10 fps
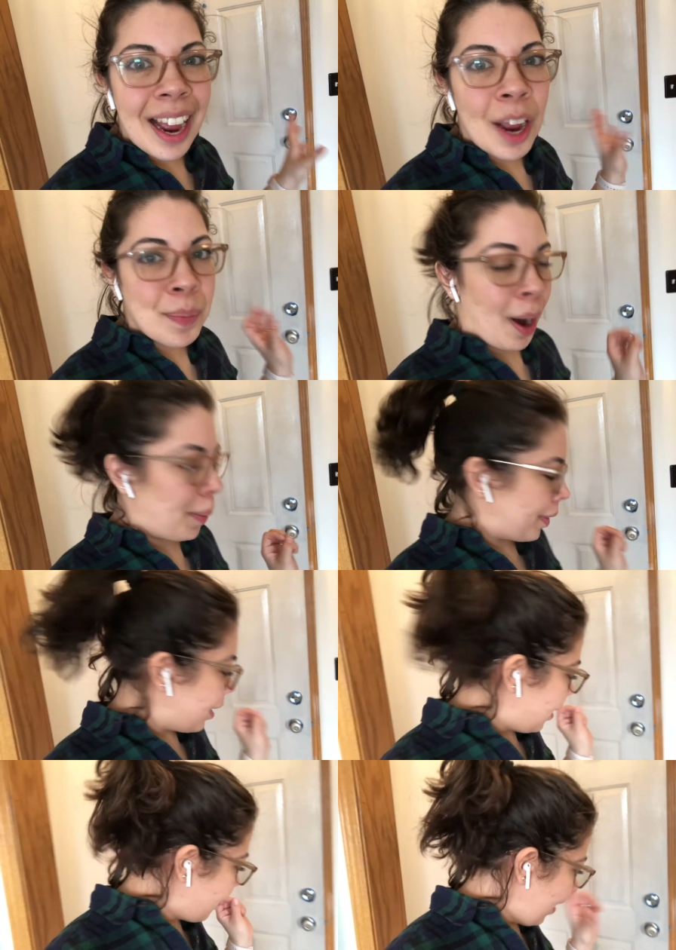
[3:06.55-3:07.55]
I probably
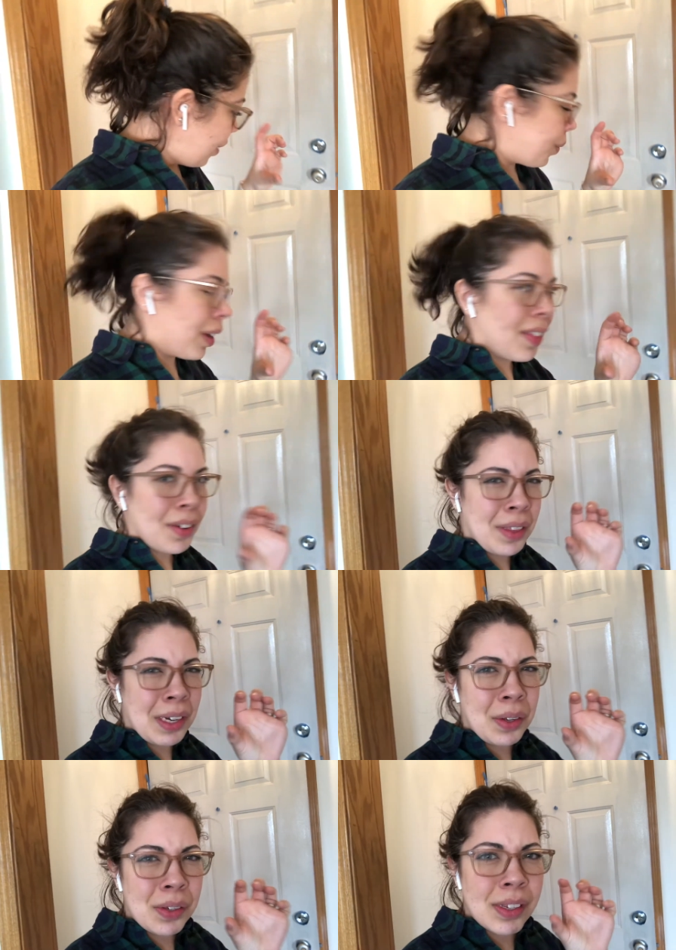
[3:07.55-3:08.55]
could have gotten one of their
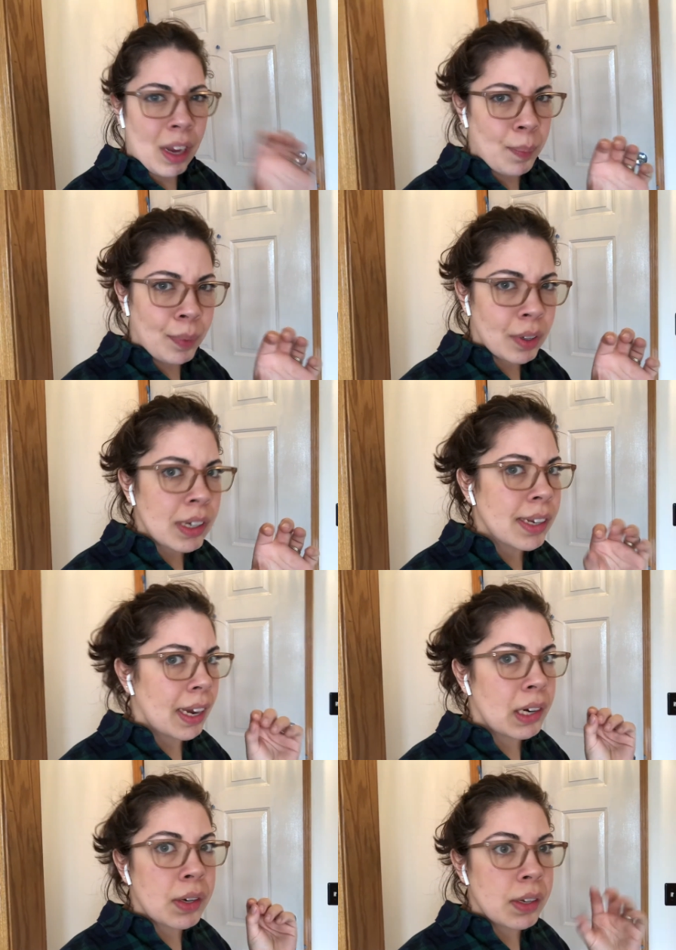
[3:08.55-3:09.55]
little sample
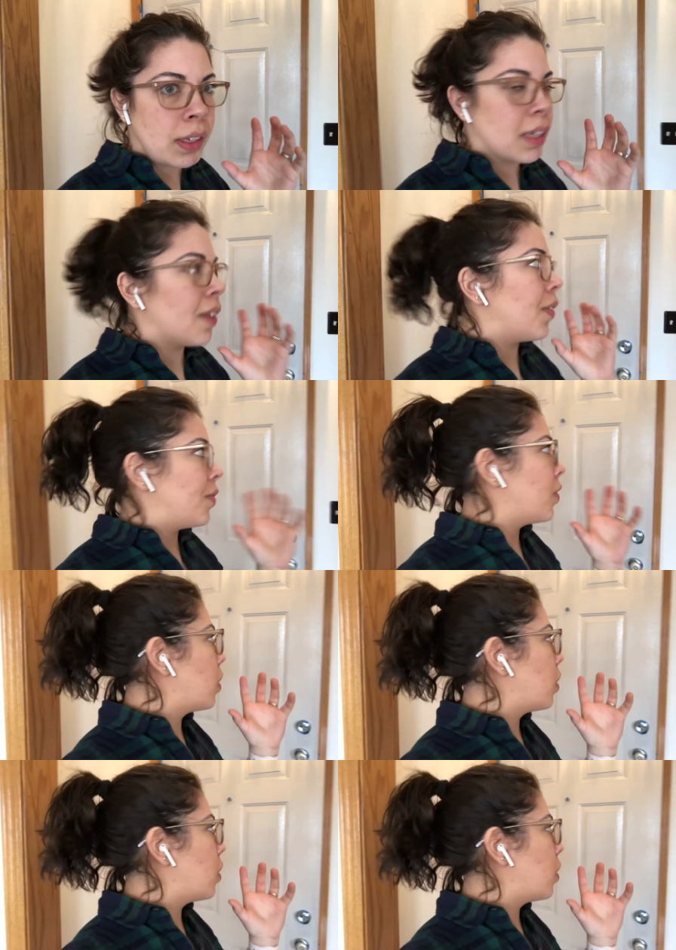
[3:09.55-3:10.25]
containers instead of a full